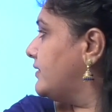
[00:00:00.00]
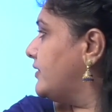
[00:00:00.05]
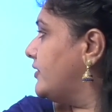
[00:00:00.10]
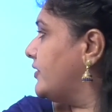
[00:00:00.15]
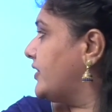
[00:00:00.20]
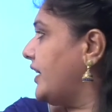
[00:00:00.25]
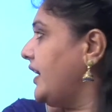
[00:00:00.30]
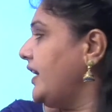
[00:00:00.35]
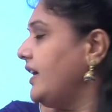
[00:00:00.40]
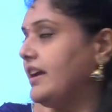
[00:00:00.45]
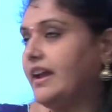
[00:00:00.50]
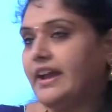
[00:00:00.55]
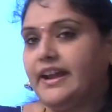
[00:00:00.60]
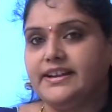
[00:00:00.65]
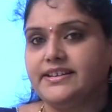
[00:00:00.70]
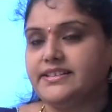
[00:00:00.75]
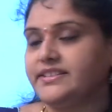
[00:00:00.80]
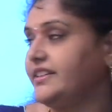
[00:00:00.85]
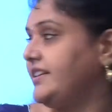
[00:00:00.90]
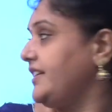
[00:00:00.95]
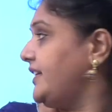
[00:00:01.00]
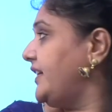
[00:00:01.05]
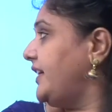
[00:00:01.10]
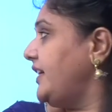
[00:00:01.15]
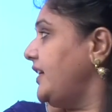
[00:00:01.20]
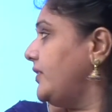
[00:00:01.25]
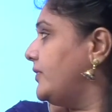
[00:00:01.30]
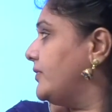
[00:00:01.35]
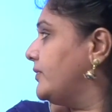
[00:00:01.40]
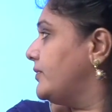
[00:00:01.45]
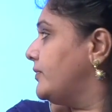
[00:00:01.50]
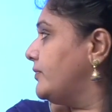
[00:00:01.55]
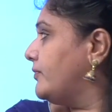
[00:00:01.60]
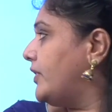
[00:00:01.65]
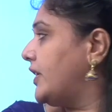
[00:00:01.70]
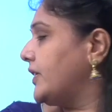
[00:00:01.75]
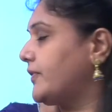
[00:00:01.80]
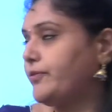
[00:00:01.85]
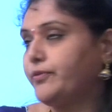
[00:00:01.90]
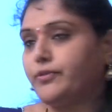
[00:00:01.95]
Okay, and city,
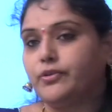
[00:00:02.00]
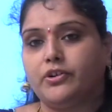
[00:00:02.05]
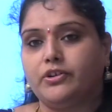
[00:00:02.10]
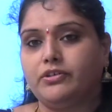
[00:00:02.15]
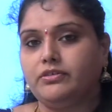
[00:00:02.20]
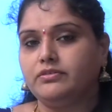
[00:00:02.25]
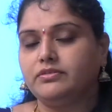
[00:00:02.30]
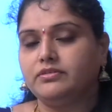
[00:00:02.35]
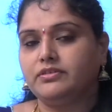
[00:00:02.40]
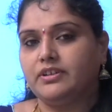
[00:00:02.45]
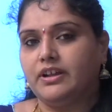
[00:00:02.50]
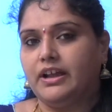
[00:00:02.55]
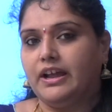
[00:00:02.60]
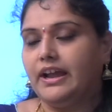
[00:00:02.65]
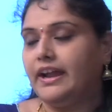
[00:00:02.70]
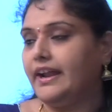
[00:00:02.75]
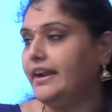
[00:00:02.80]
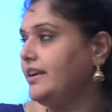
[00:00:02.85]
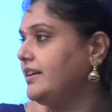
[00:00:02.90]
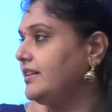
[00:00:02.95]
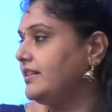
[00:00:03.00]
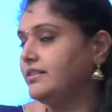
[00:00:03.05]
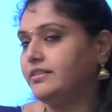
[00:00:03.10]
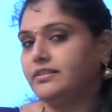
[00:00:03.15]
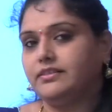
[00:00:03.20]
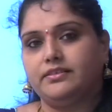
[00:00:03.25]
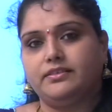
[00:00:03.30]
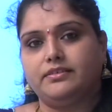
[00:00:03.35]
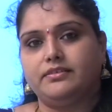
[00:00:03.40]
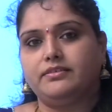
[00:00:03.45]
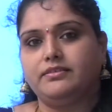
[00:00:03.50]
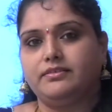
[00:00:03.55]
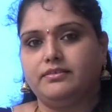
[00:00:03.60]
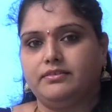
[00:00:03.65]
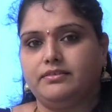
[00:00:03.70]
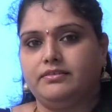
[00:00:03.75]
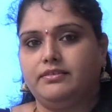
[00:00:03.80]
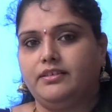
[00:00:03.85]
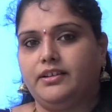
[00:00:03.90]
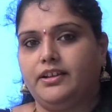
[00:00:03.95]
work phone, and
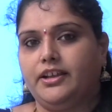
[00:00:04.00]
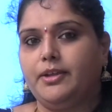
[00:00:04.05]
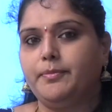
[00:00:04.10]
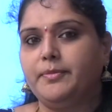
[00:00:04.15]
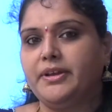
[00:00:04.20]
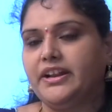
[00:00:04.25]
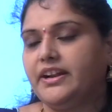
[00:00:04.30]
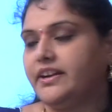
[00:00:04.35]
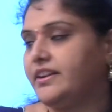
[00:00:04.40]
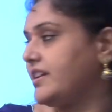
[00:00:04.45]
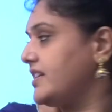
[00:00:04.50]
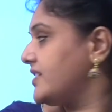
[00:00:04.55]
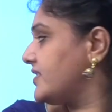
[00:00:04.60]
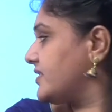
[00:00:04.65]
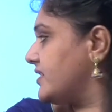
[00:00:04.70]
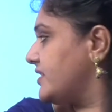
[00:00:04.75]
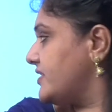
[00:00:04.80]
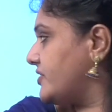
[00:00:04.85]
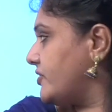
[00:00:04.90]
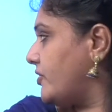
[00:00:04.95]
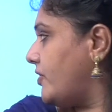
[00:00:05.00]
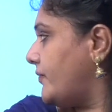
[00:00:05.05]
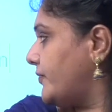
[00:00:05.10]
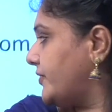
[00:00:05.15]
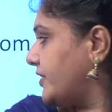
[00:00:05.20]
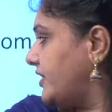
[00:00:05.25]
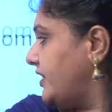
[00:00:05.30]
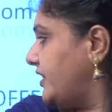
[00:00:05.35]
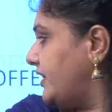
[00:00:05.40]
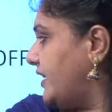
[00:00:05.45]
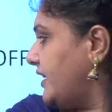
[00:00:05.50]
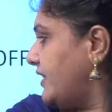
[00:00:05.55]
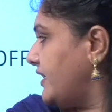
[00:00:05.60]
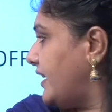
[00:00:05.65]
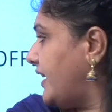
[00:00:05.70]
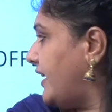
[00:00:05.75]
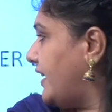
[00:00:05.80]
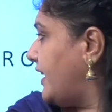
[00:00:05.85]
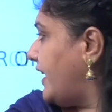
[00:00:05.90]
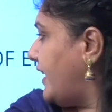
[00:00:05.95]
email address. So after here,
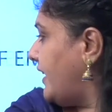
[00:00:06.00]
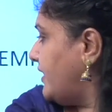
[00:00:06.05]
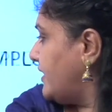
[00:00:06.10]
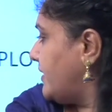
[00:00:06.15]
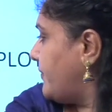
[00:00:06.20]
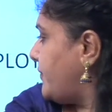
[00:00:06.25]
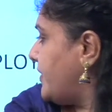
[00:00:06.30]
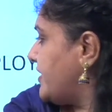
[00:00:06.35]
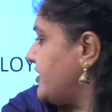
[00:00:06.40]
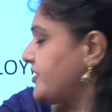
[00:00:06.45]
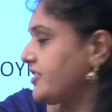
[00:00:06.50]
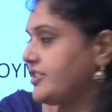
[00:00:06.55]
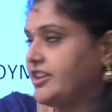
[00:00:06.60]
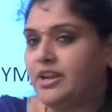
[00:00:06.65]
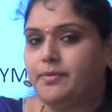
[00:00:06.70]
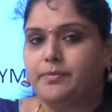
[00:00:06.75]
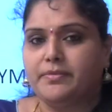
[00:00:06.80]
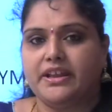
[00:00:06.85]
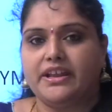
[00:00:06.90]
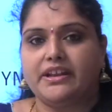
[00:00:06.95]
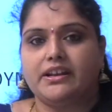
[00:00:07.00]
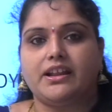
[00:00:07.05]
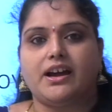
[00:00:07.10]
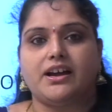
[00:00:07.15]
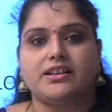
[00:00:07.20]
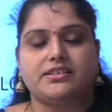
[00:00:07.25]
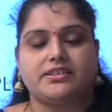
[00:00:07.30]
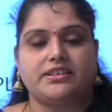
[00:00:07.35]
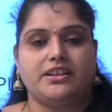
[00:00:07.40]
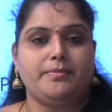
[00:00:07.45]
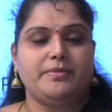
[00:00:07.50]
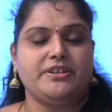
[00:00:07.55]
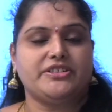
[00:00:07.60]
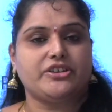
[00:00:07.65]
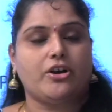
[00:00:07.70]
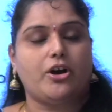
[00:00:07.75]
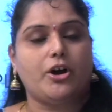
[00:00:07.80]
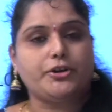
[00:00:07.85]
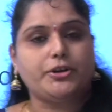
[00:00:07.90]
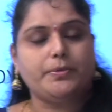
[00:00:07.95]
again the first name and last name is
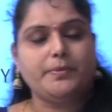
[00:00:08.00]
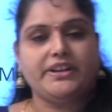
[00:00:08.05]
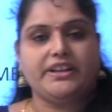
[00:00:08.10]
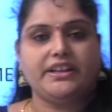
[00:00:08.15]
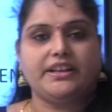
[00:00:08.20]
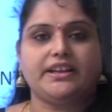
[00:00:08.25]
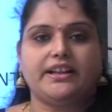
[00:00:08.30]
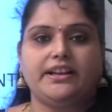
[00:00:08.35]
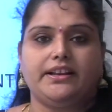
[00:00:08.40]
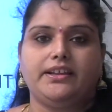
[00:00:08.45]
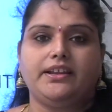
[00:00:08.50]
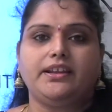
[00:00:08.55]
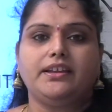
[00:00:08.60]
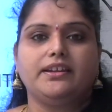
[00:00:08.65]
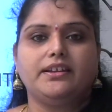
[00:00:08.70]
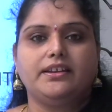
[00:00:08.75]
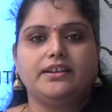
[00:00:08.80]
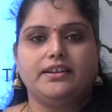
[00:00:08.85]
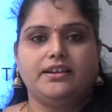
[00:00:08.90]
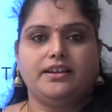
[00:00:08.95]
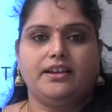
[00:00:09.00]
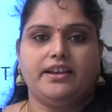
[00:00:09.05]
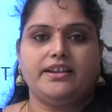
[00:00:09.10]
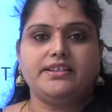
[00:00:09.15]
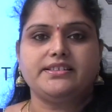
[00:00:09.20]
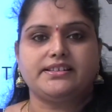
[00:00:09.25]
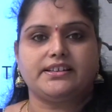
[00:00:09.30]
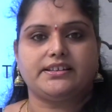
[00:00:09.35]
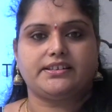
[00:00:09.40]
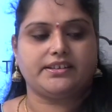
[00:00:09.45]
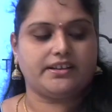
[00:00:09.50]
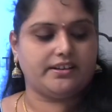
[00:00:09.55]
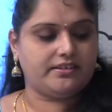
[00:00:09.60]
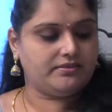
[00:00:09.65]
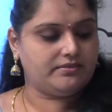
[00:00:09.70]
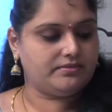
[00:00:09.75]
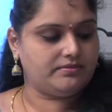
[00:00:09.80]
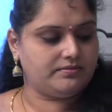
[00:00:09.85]
automatically inserted.